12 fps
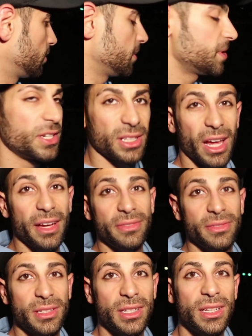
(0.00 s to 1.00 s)
maybe she
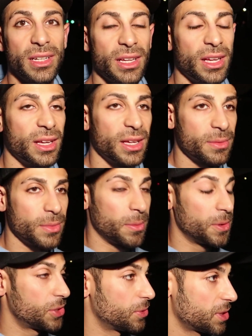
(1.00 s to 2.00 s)
left.
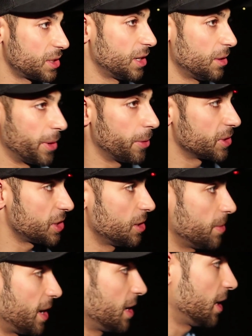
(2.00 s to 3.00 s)
Maybe she wasn't here. Maybe it was all
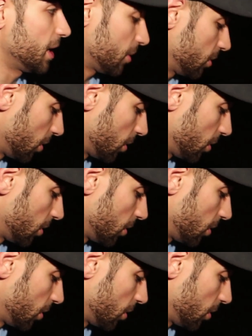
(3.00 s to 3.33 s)
in my head. I don't